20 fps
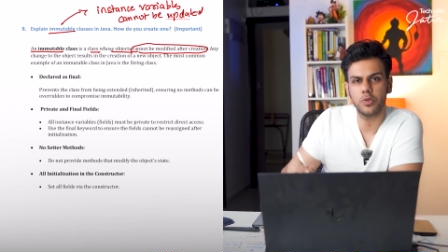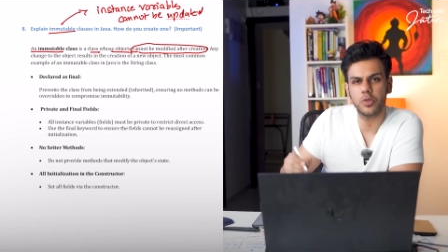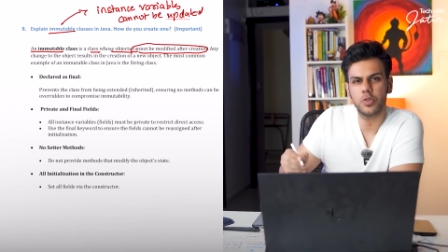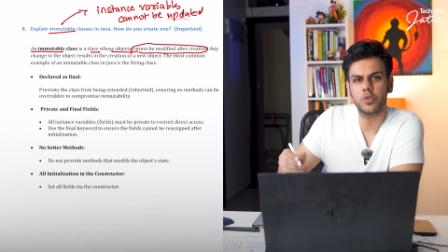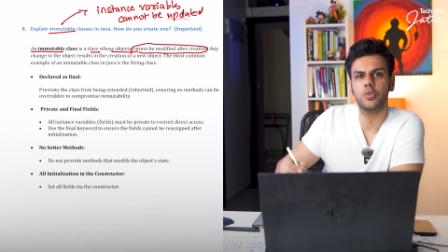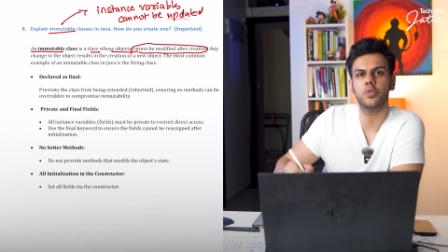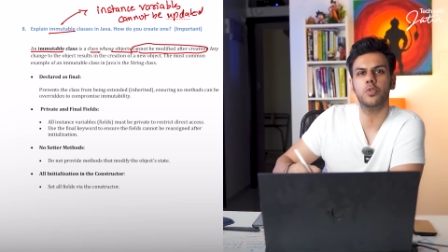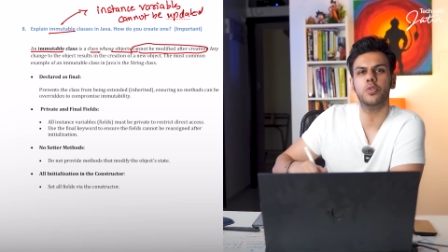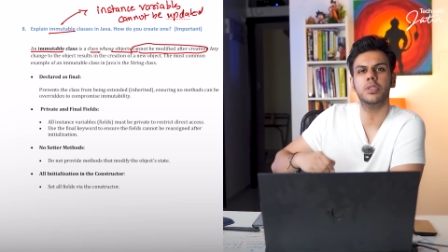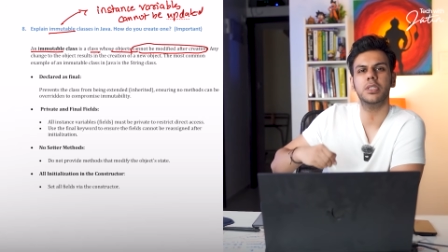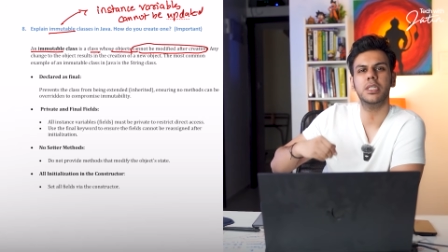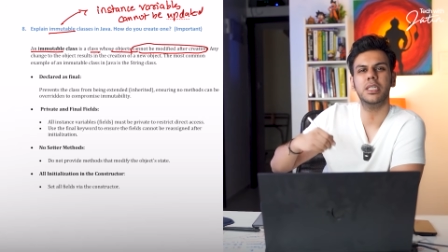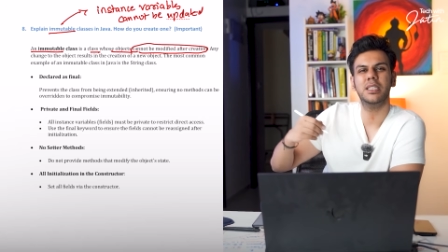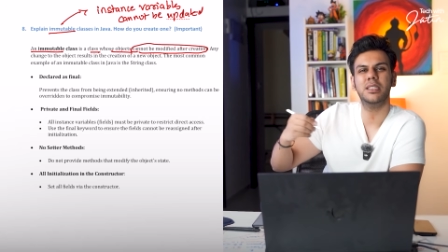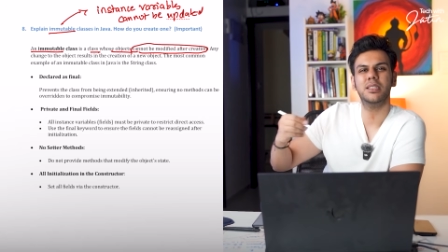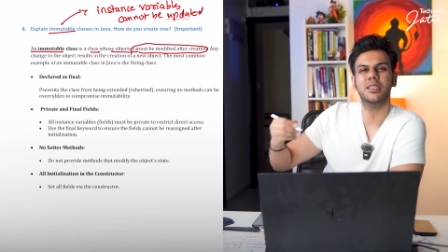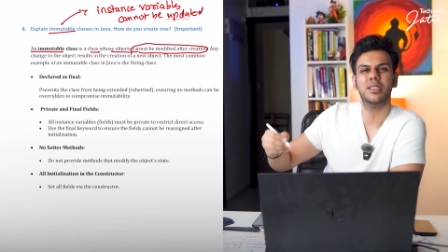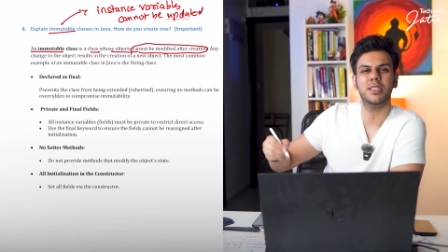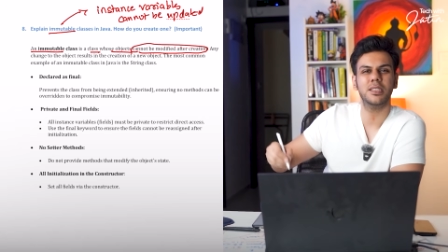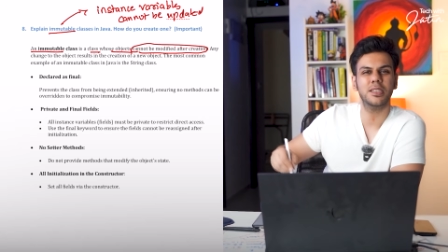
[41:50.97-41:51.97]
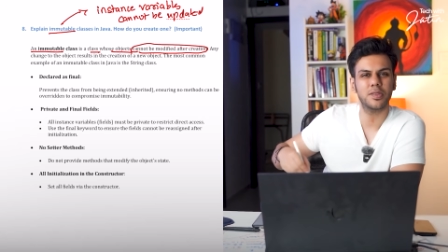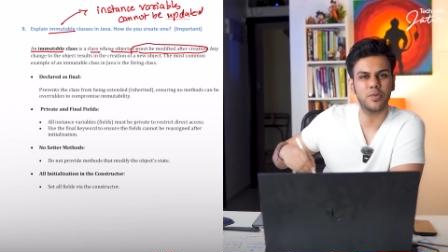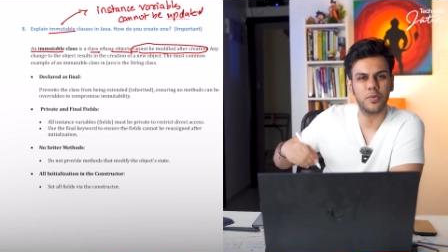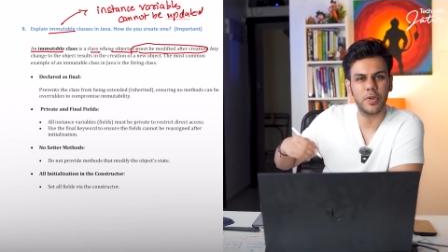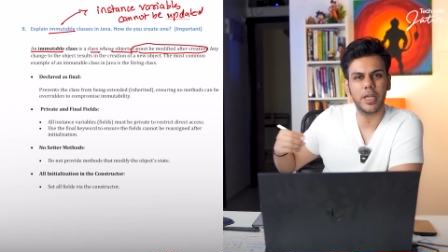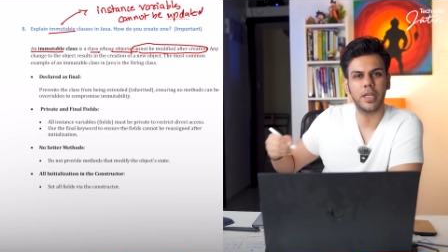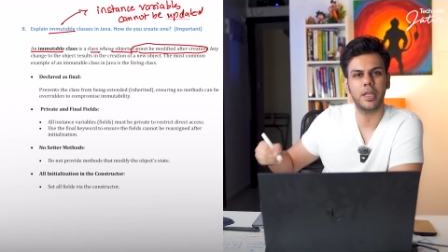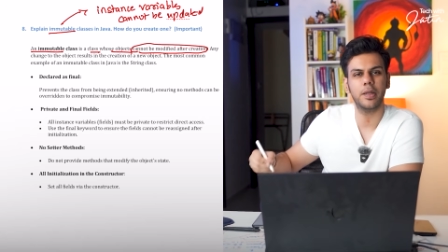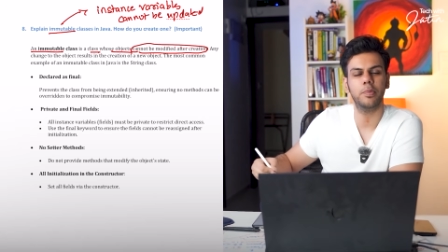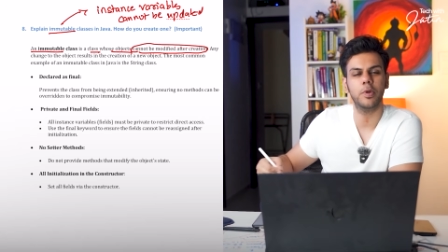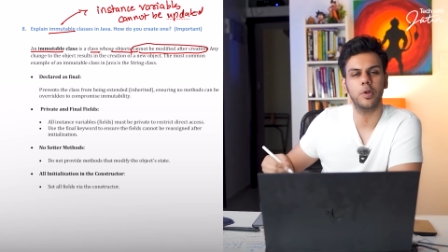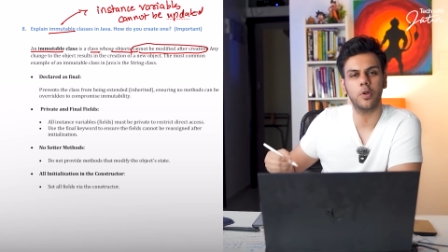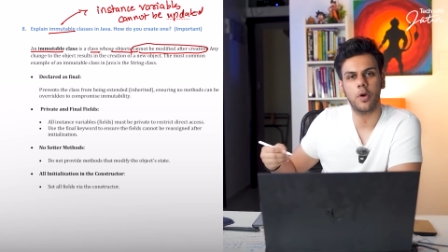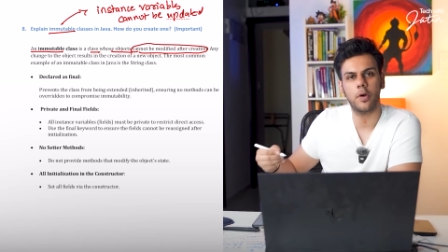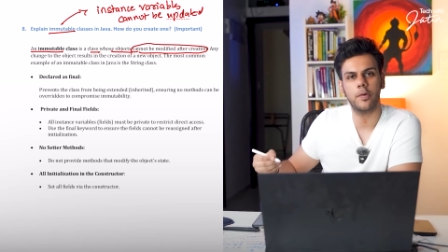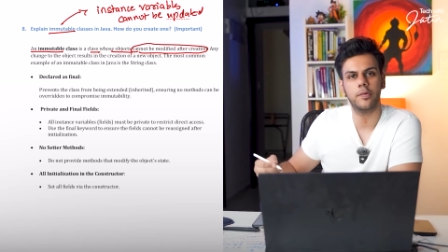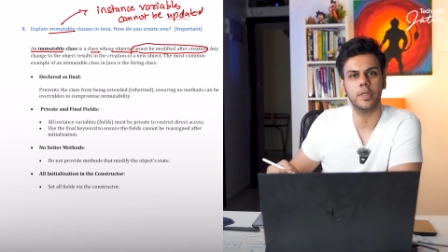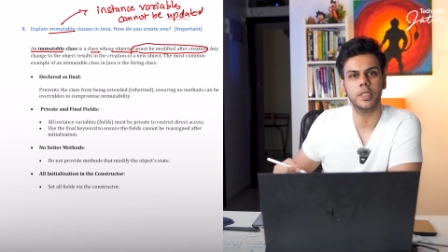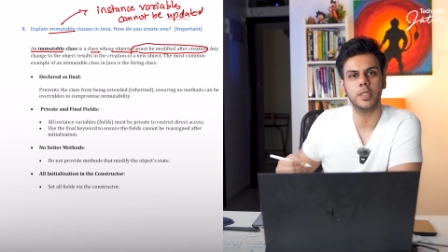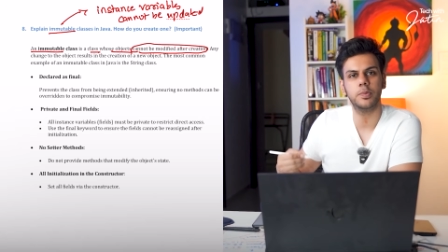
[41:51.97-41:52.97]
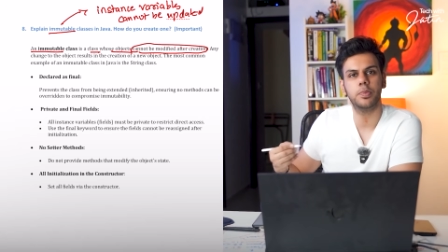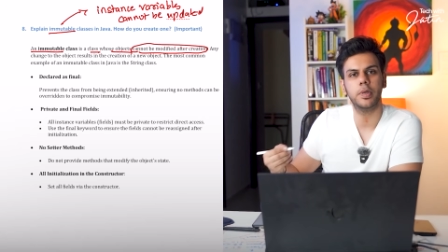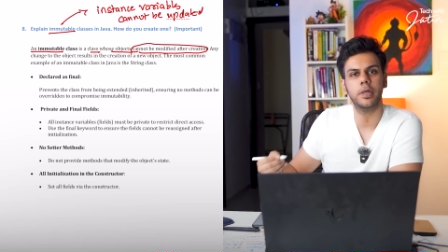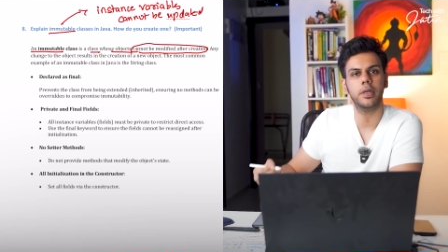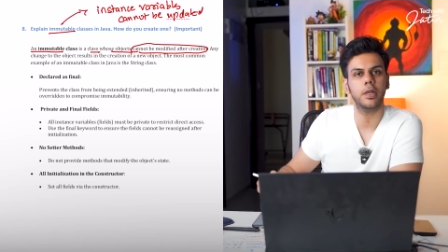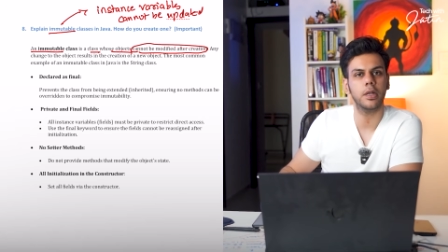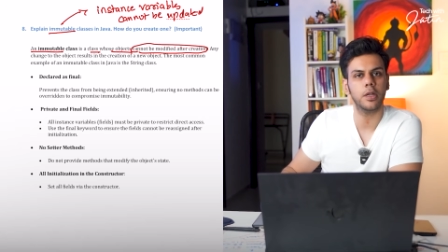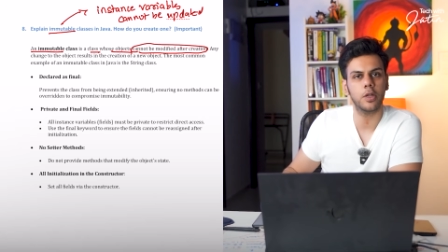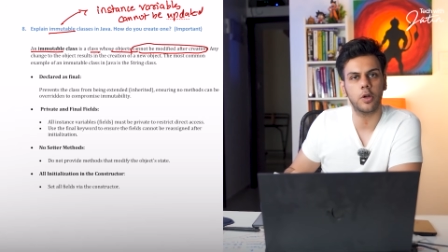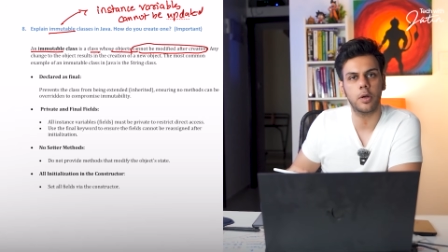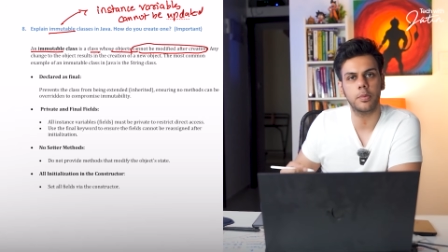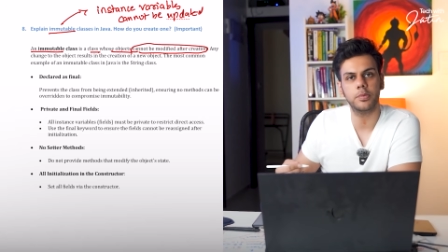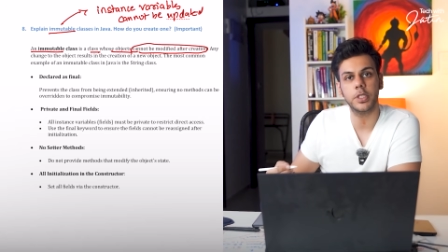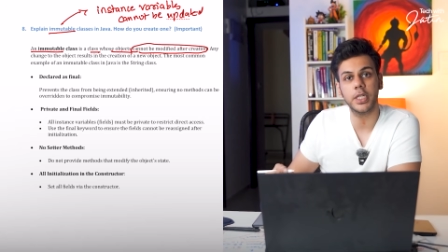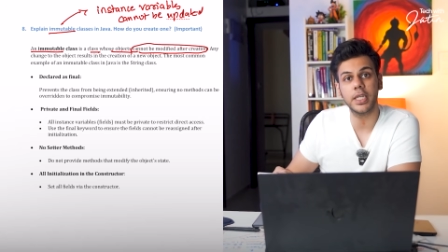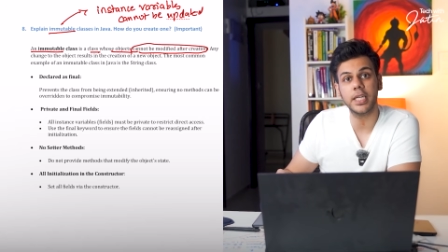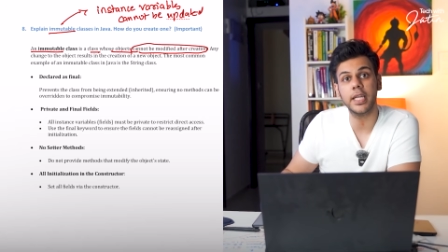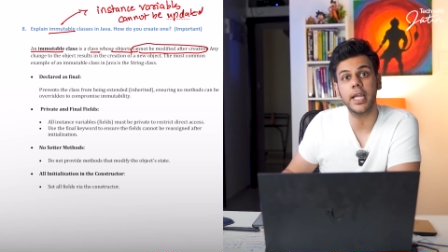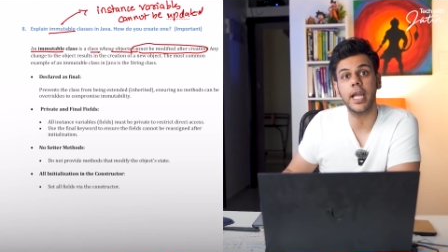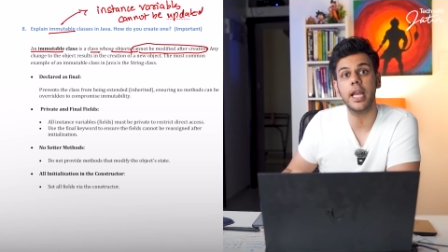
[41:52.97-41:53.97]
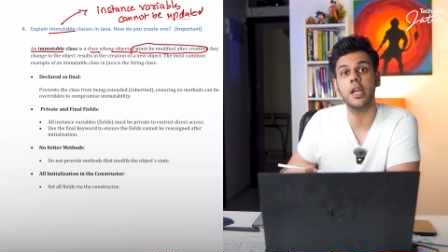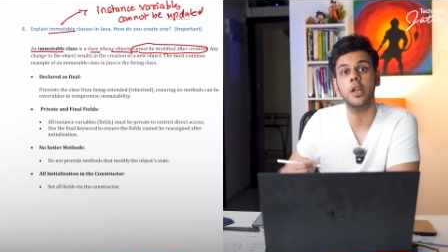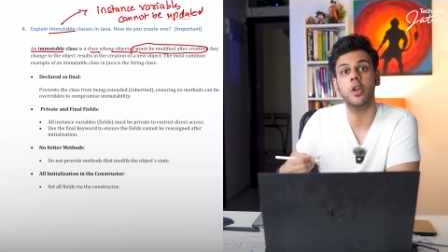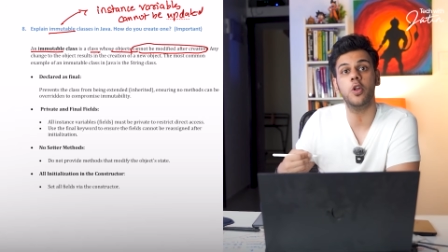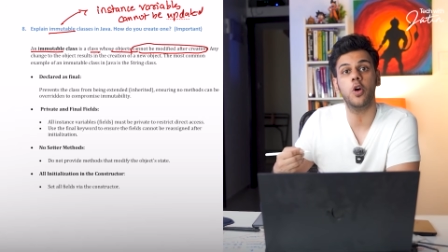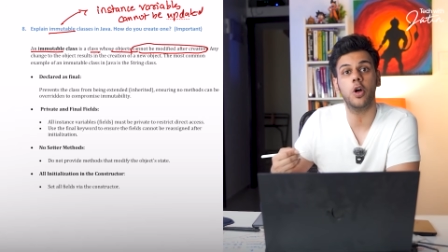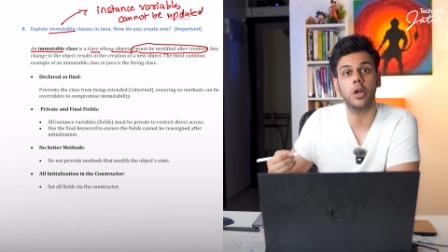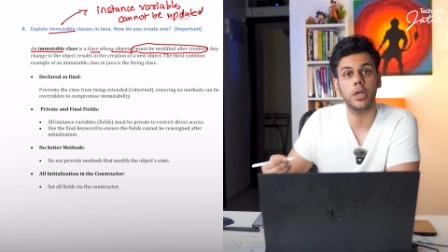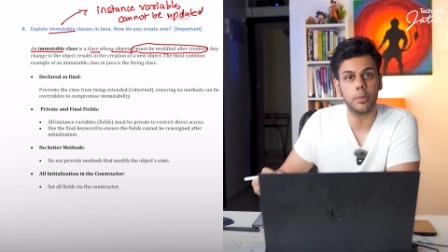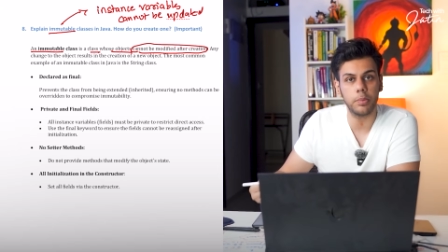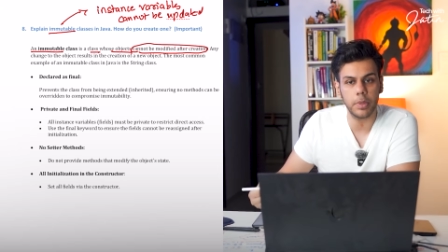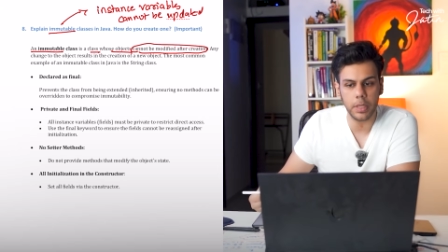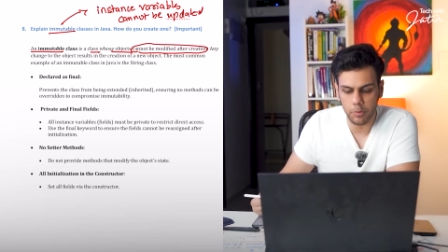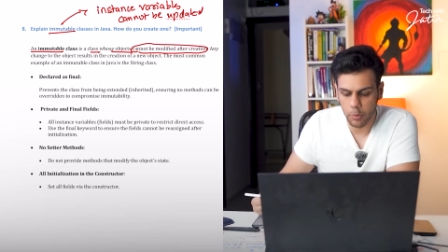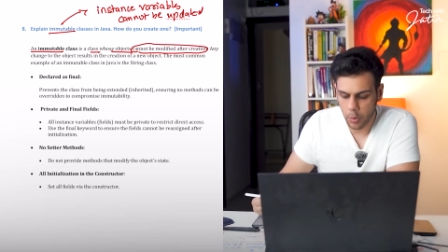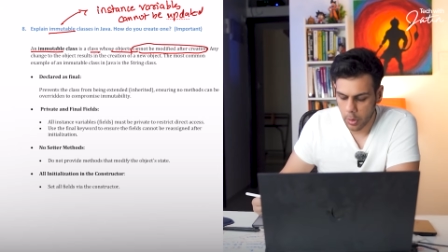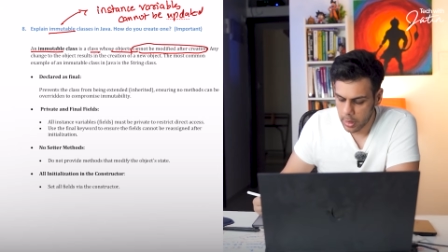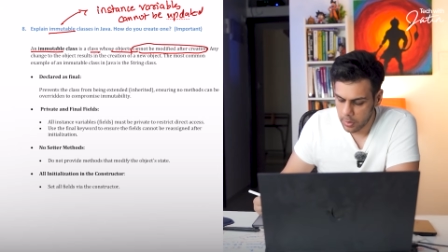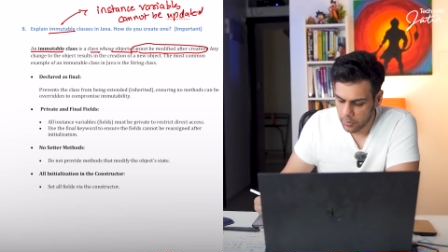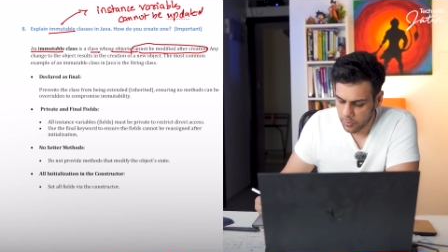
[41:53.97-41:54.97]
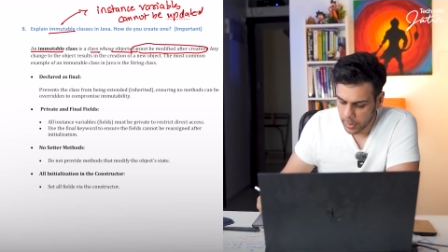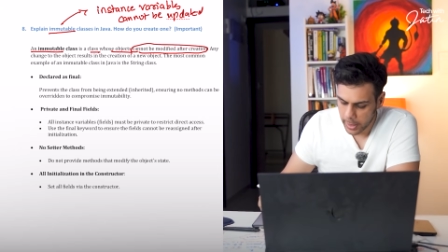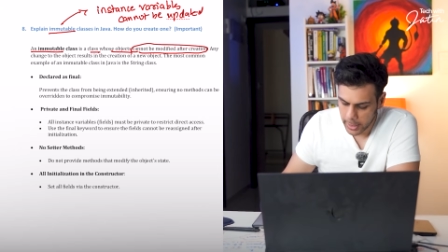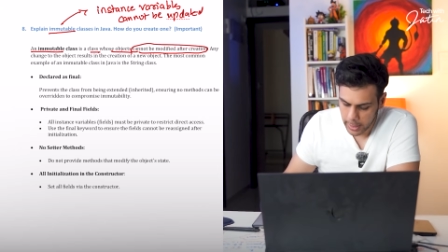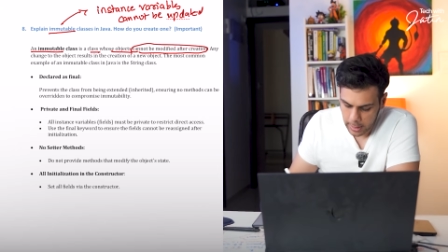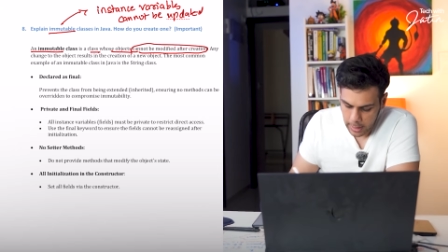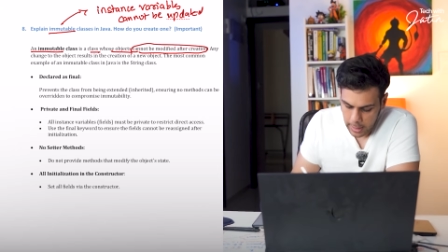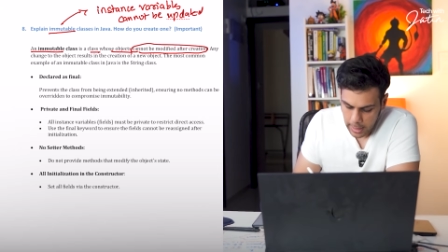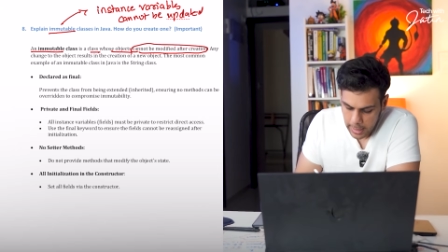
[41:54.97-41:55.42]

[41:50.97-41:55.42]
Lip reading: So, those instance variable of this particular object cannot be modified.